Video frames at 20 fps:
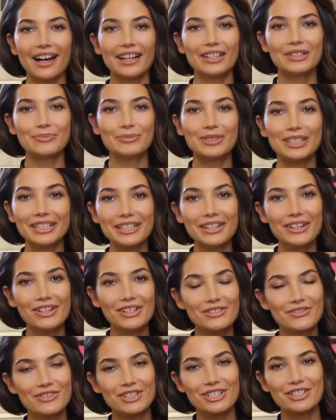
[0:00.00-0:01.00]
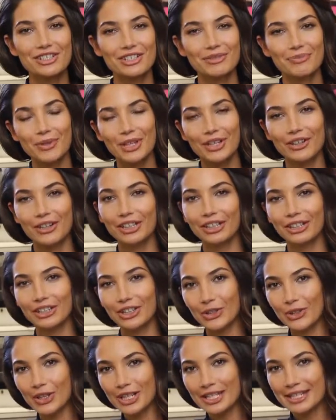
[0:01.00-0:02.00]
Hi, I'm Lily Aldridge, and we are in New
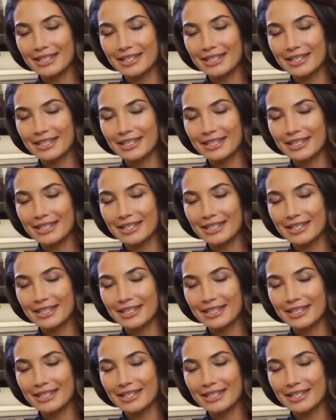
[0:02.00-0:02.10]
York